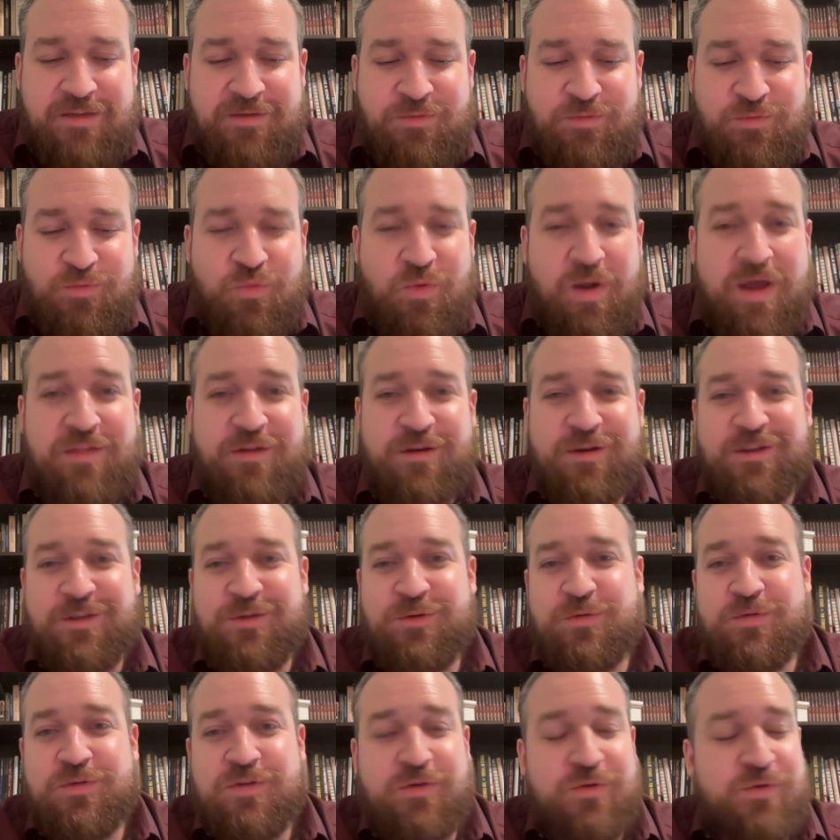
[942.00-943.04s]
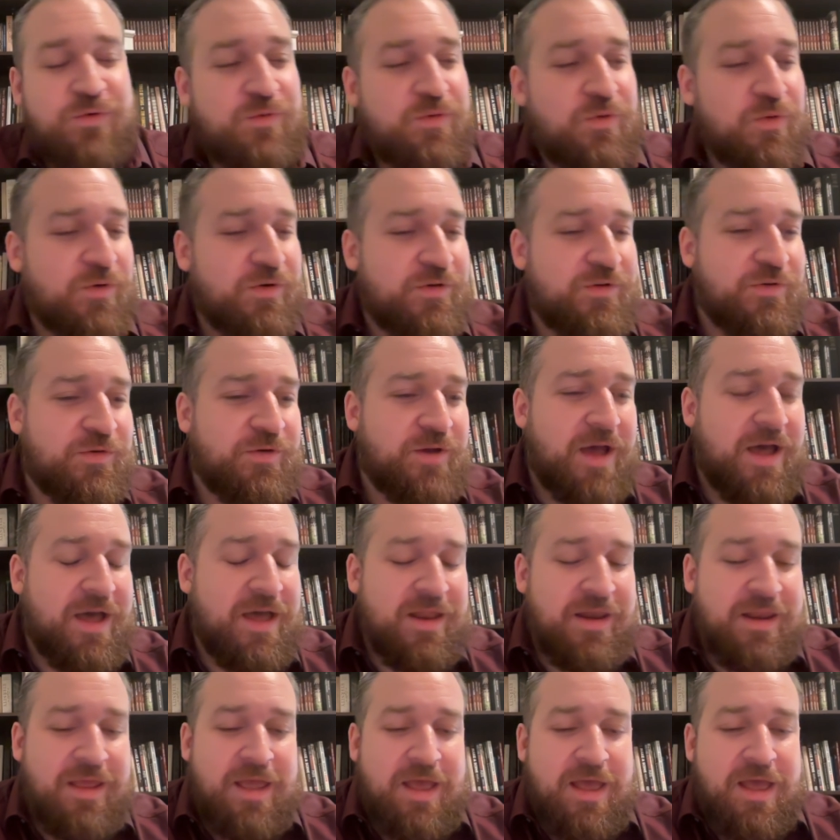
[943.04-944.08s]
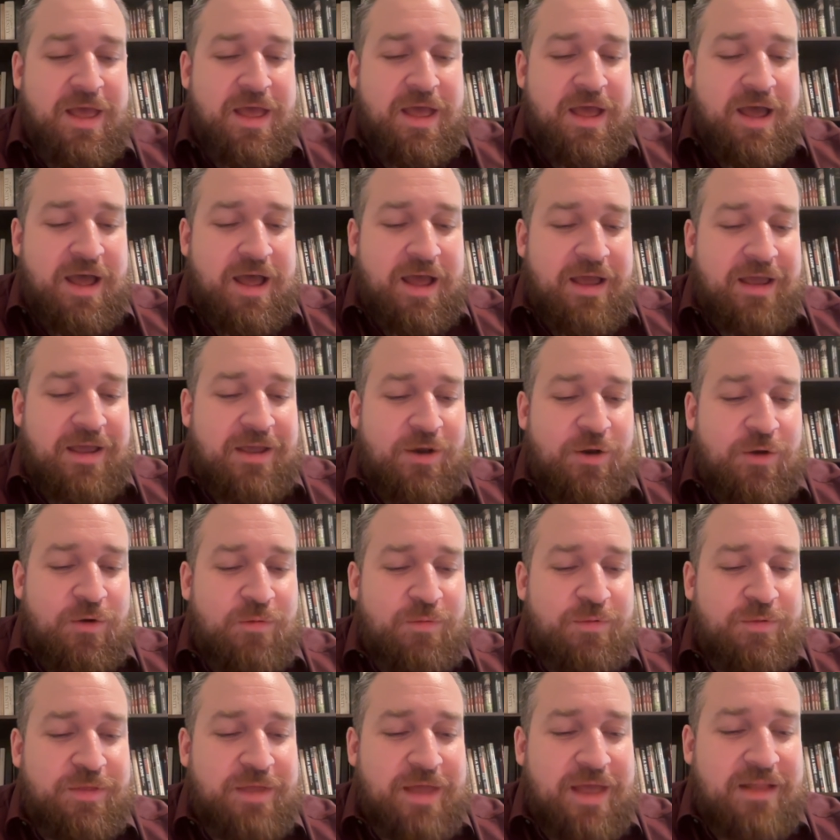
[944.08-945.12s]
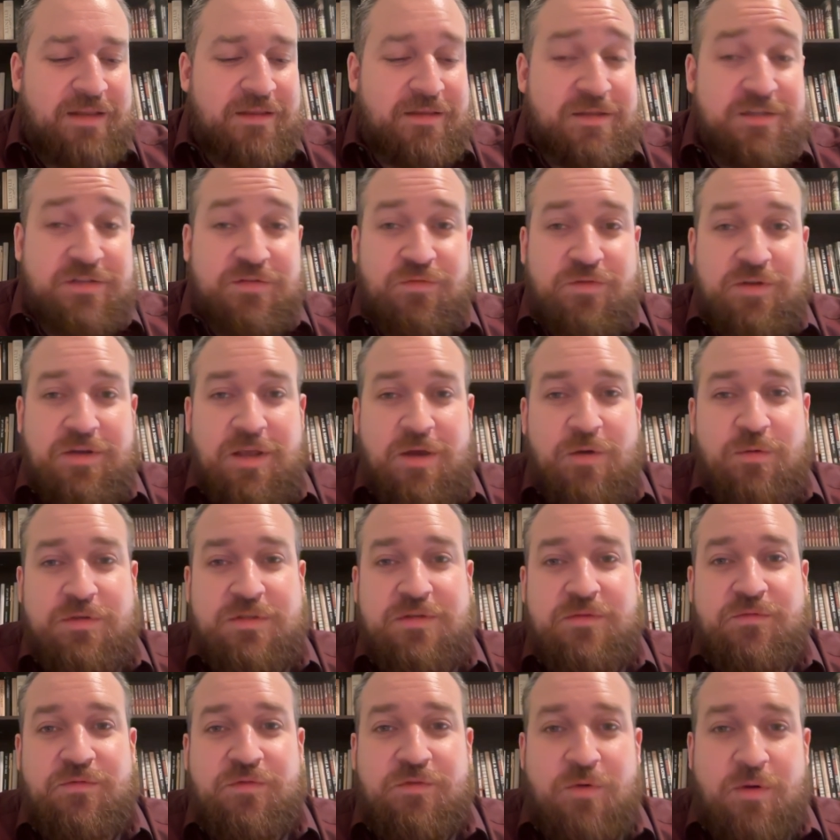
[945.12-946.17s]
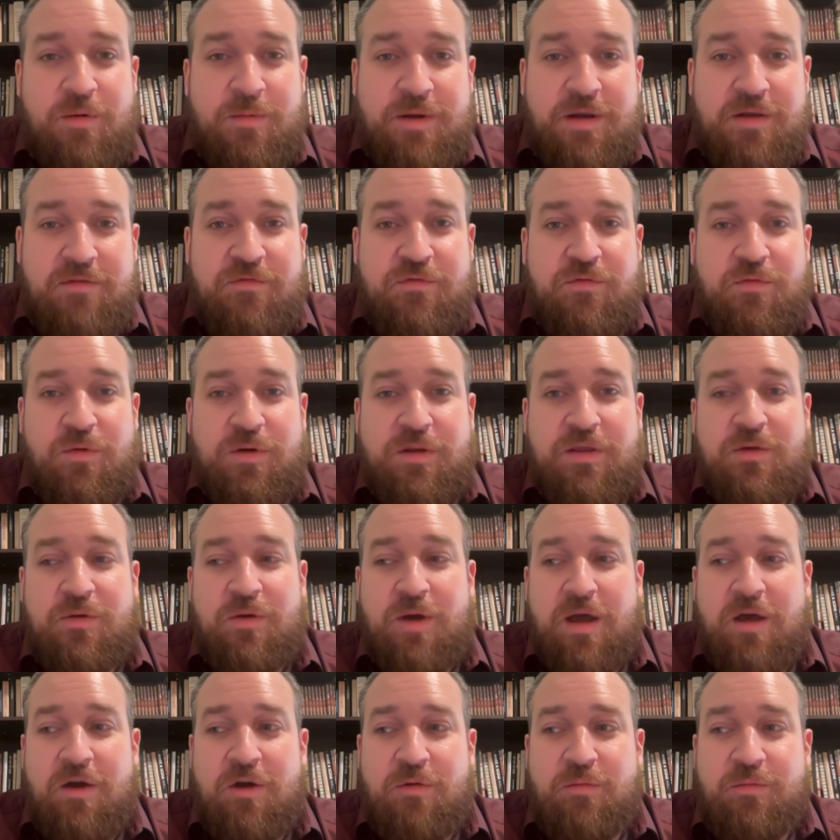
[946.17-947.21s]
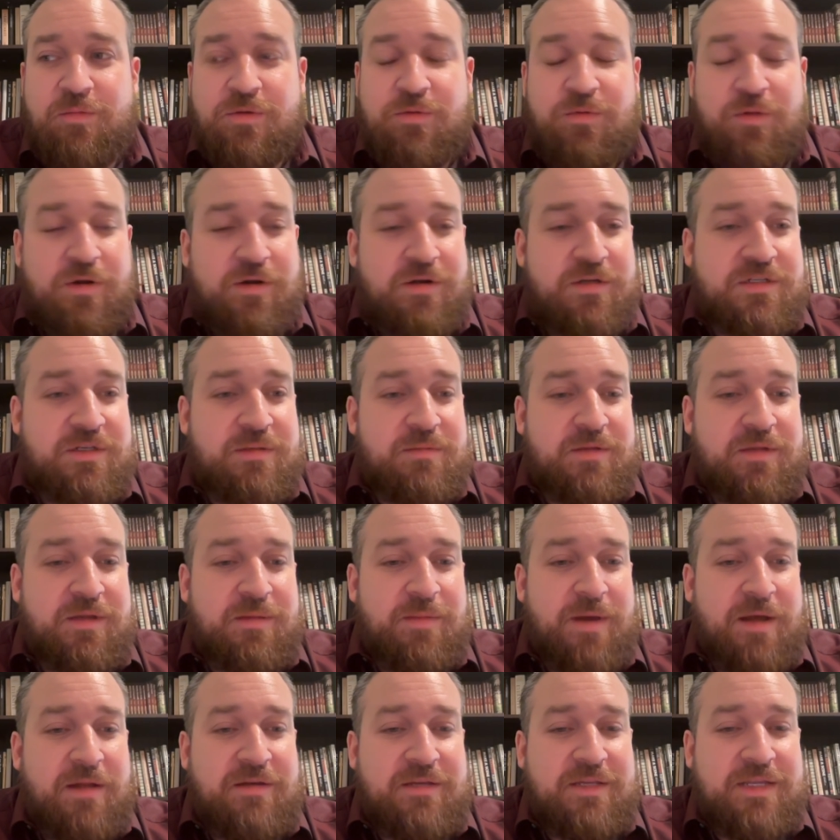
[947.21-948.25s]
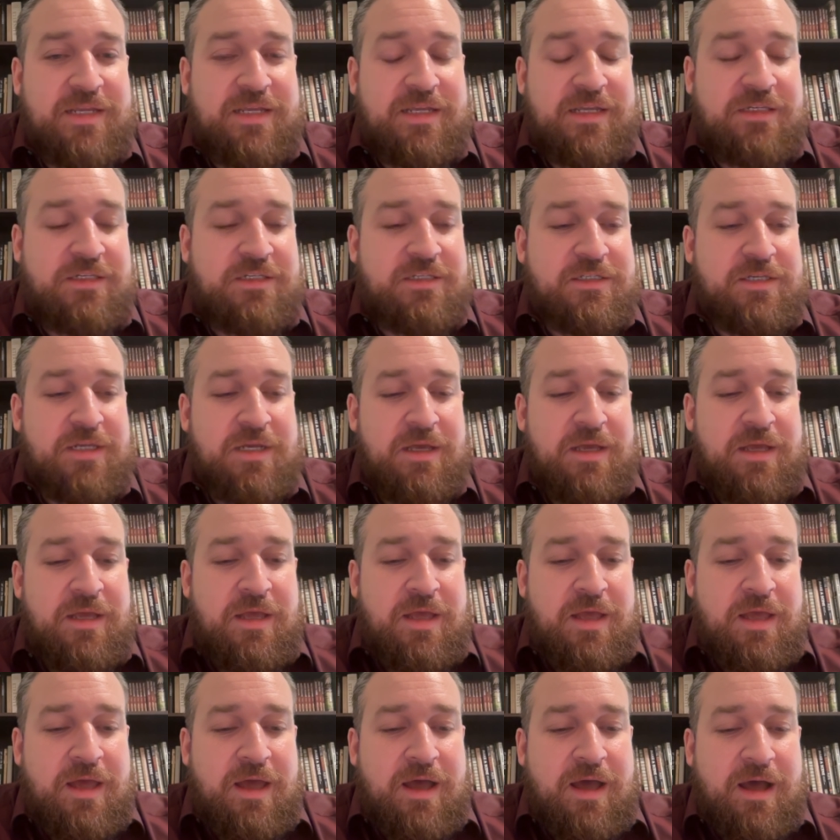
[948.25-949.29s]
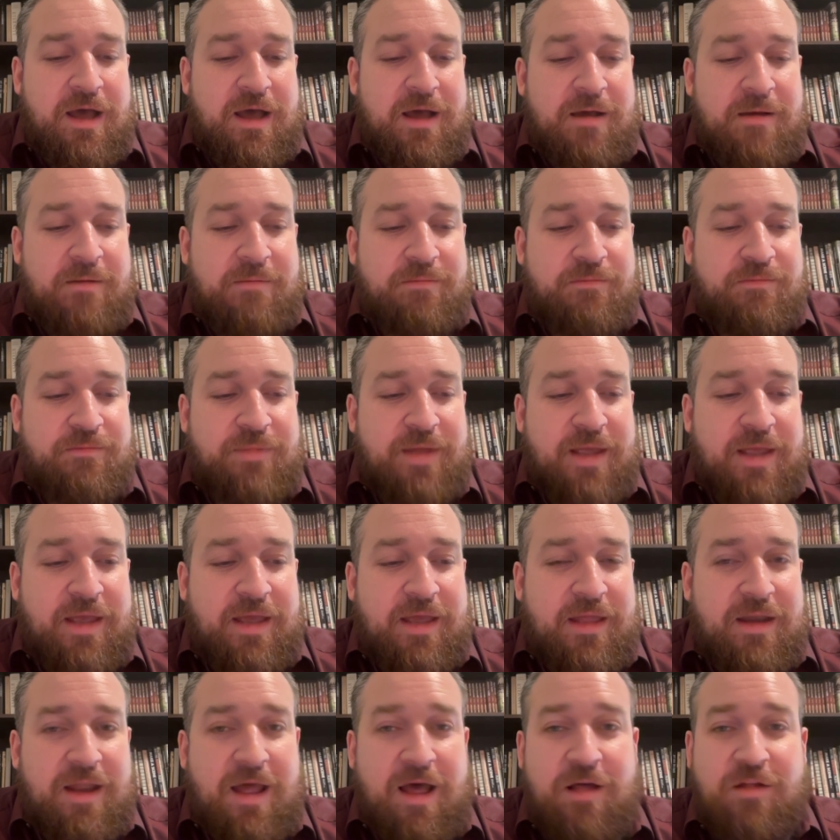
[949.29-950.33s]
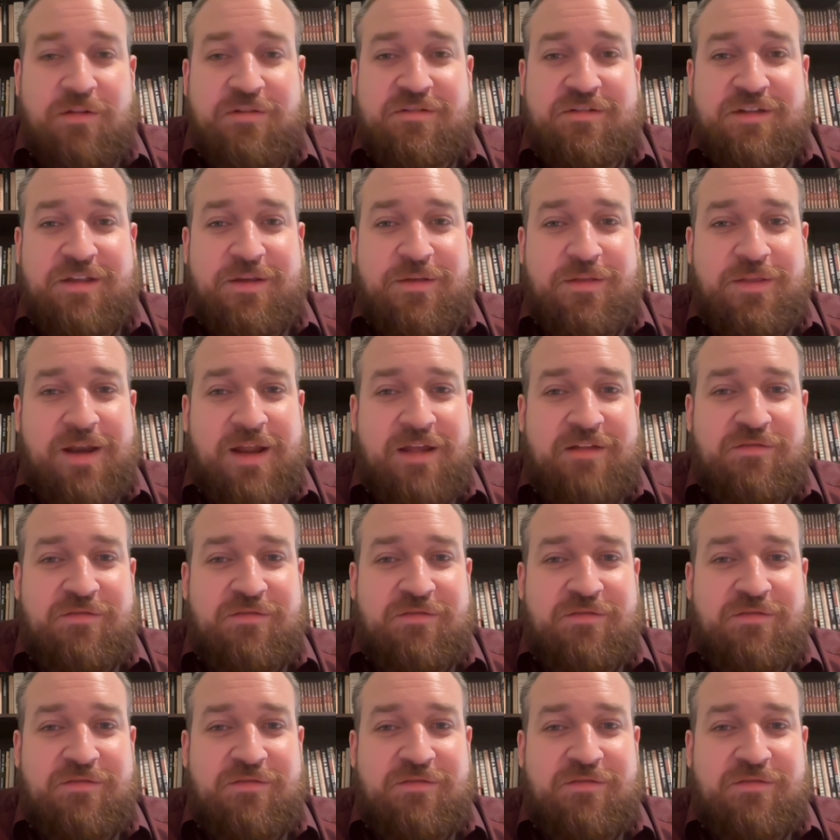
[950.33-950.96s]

whether you do or do not, I hope that this video was informative for you. I hope you learned something about deeds, and I'll see you in the next